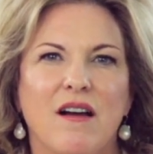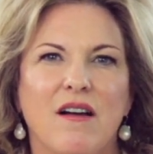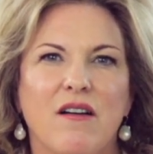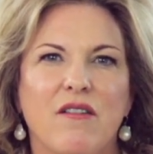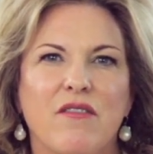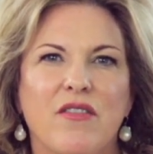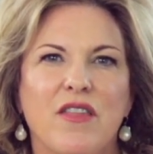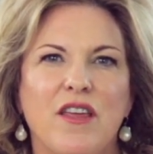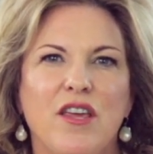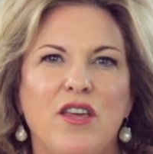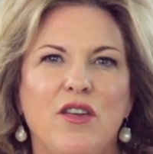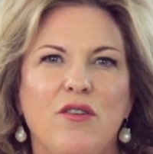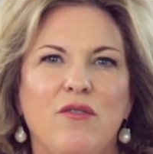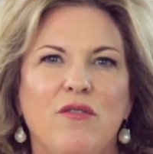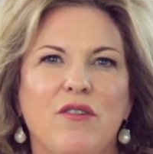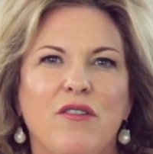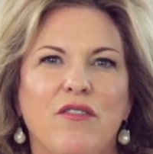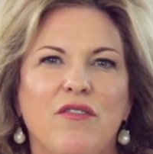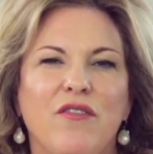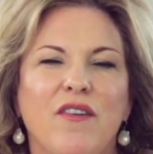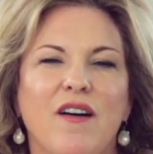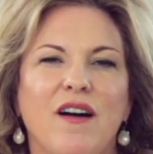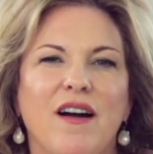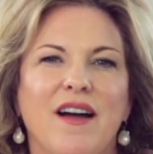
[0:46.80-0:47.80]
of the
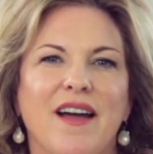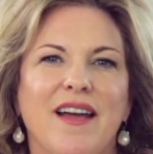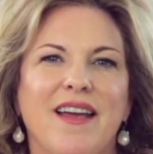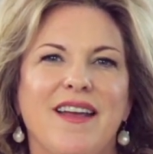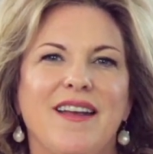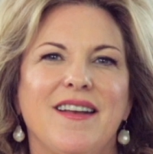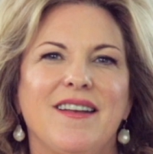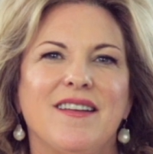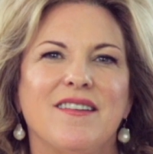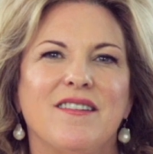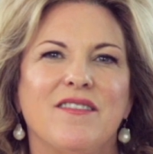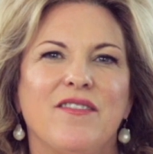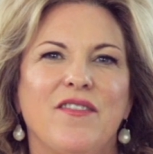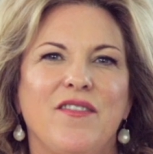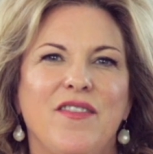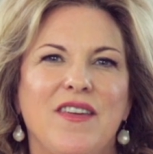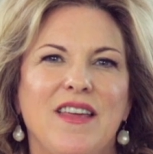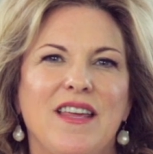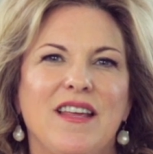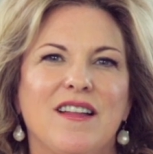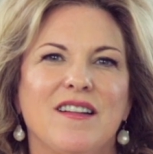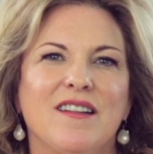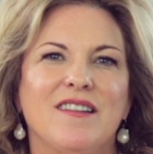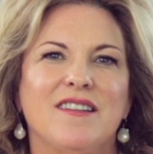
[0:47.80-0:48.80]
unified
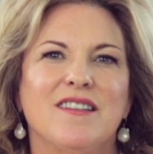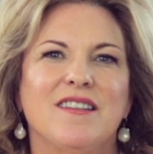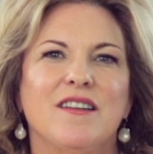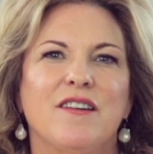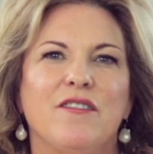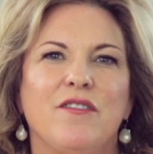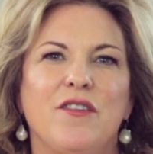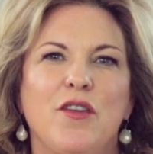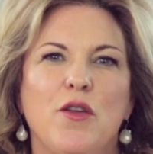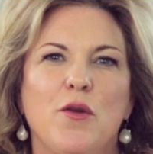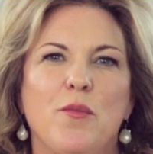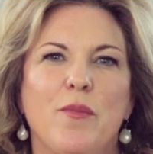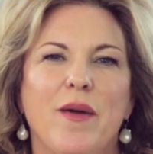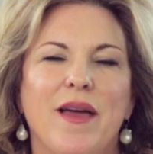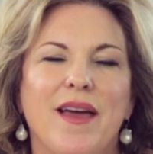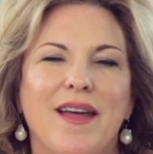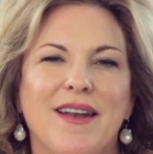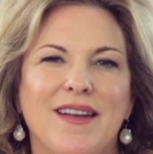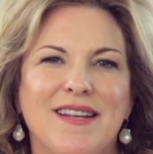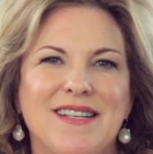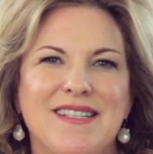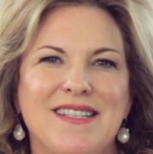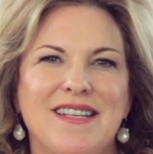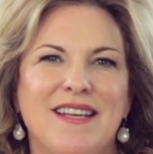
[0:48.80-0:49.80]
field of
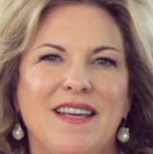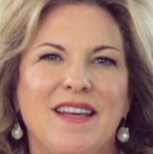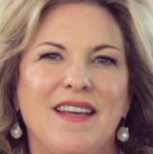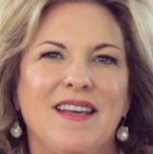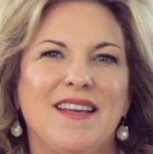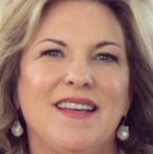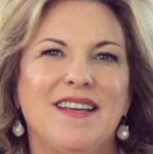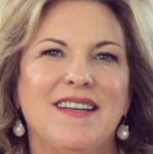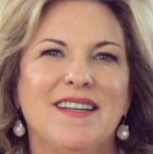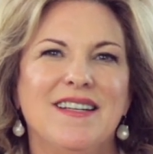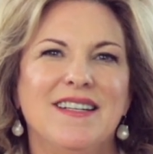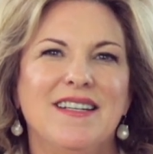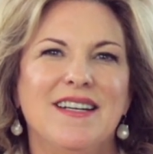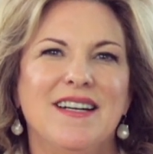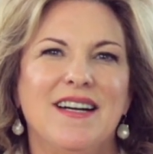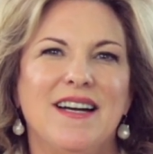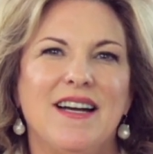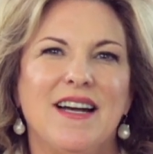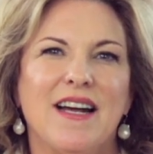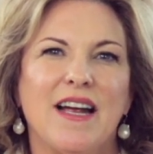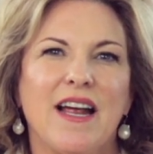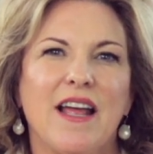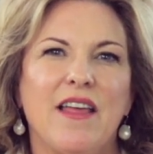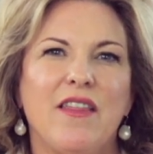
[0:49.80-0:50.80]
humanity
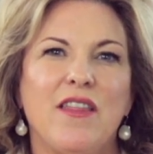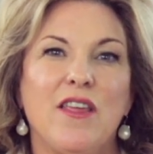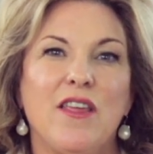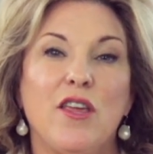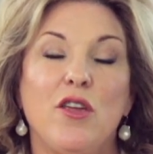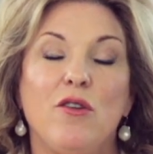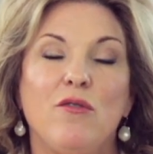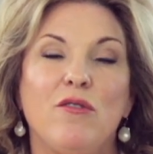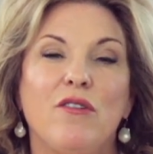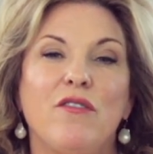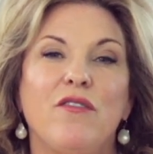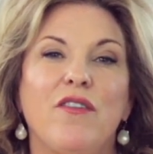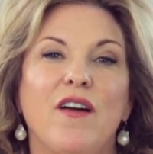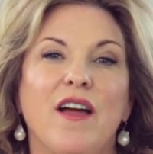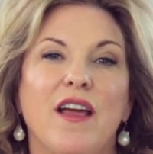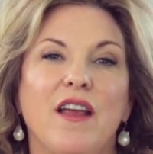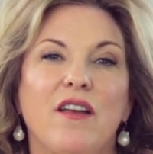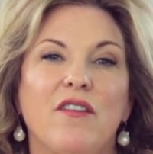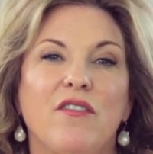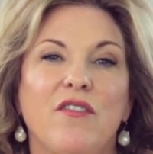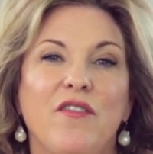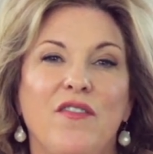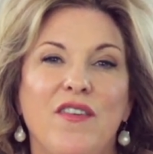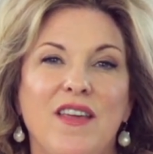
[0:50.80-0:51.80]
and the
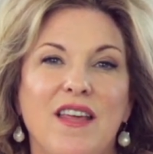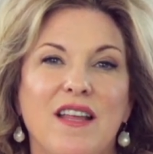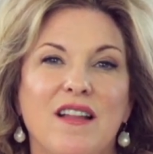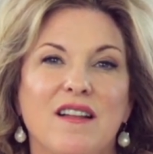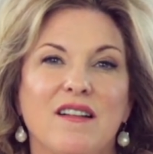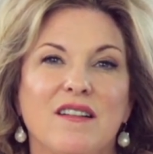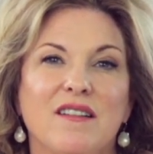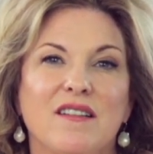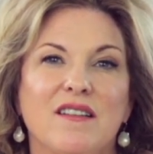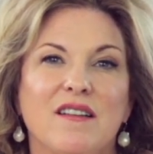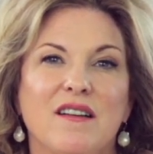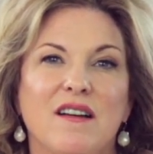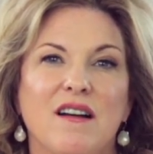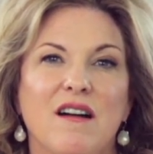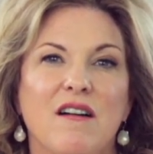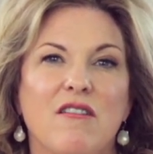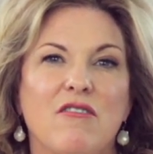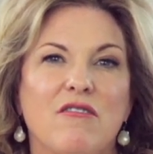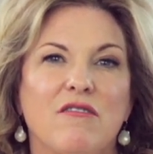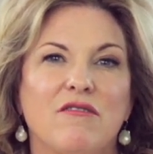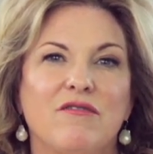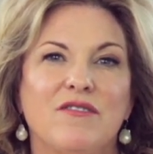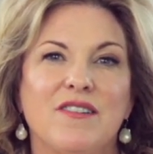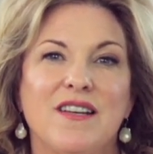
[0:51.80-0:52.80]
unified field
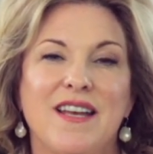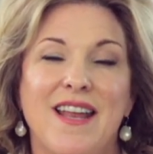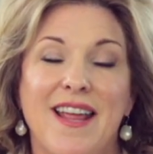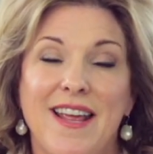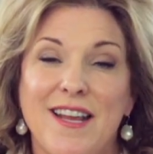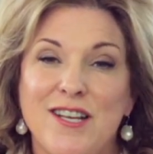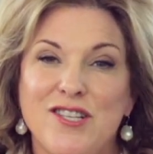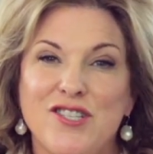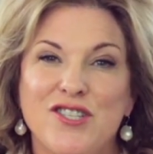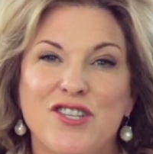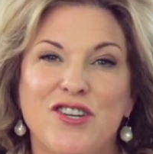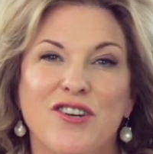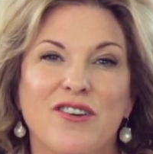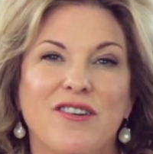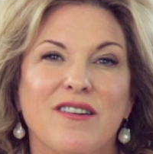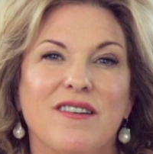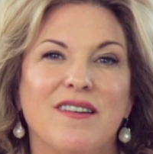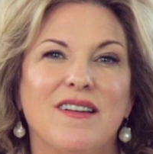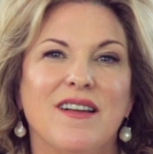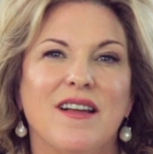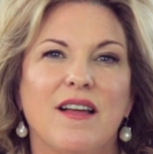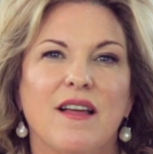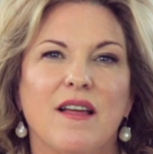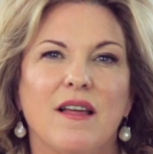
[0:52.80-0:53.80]
of
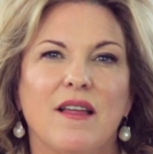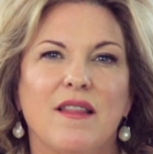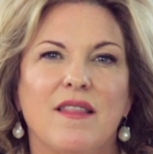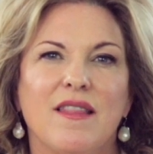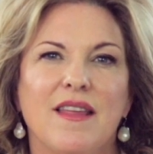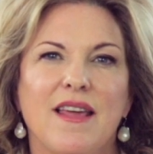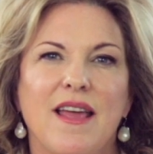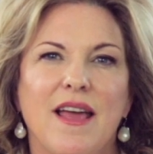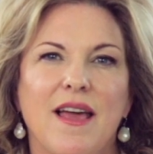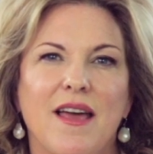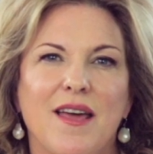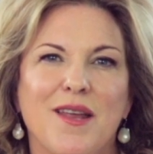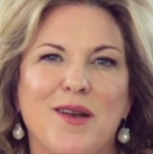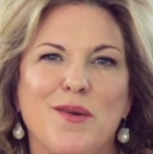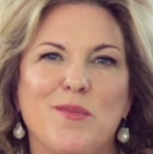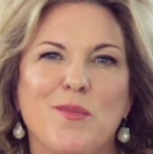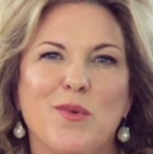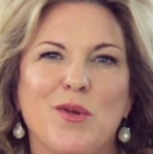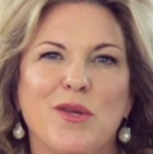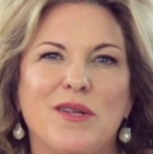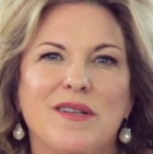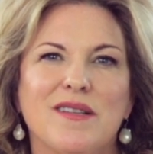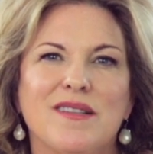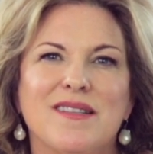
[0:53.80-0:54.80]
nature, the
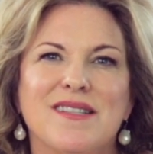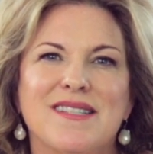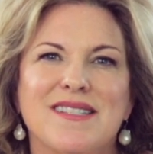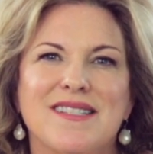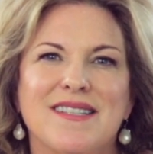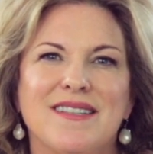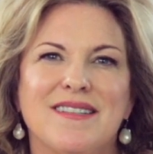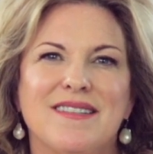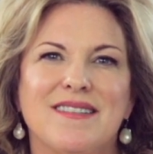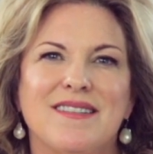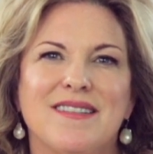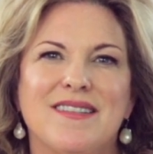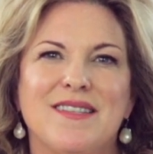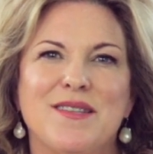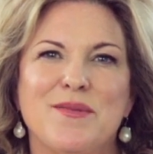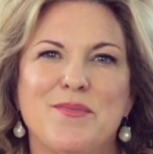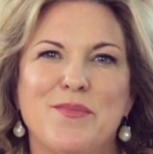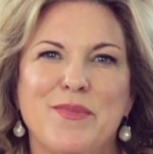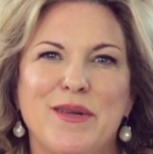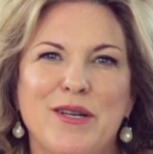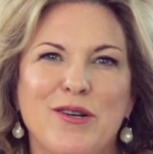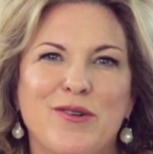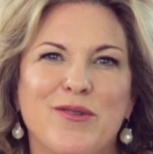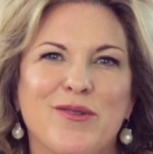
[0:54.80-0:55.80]
animals, the
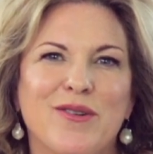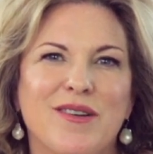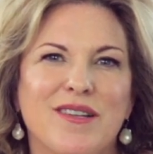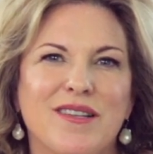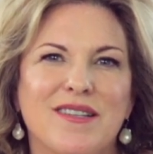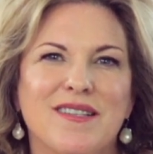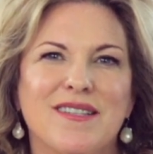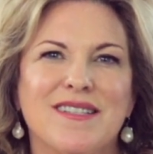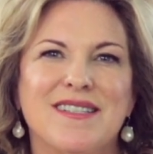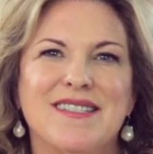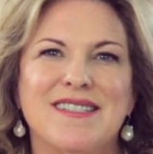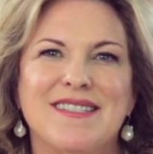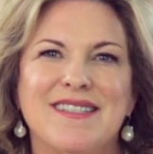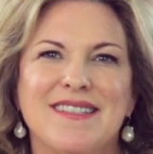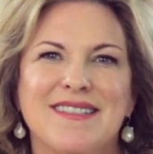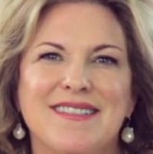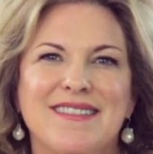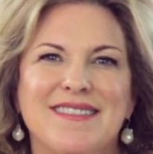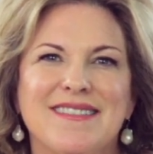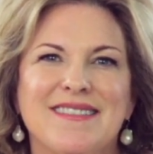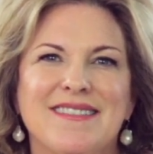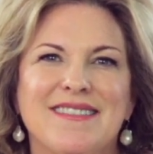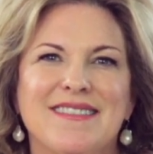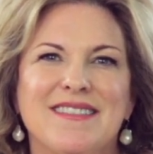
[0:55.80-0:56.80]
minerals,
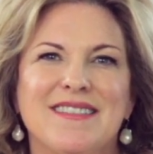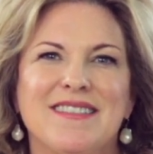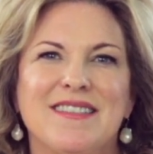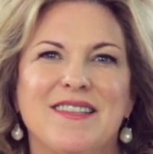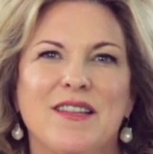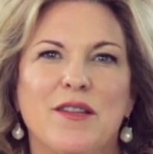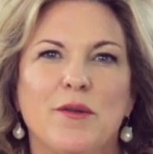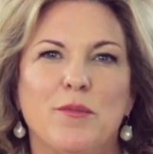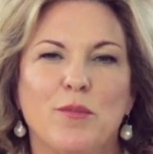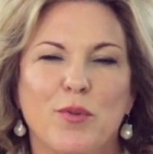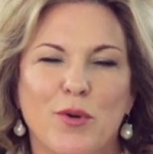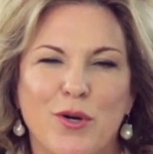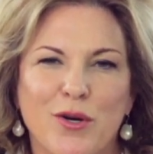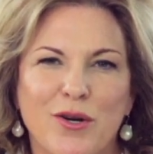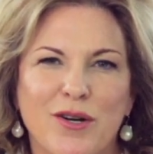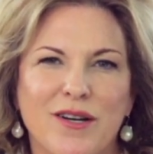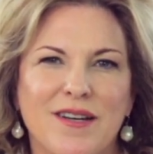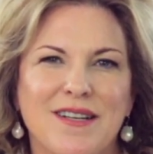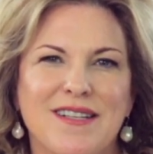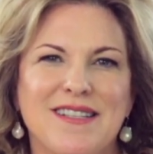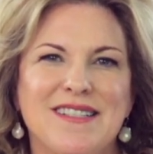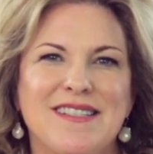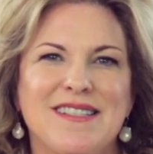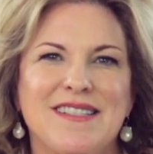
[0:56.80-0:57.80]
the
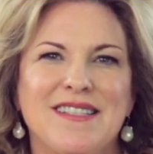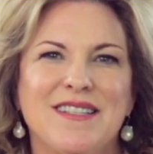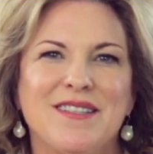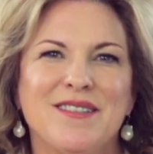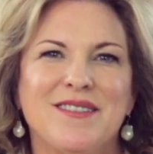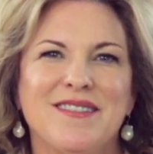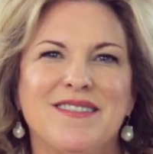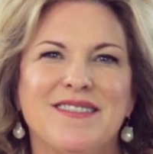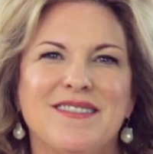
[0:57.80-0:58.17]
birds.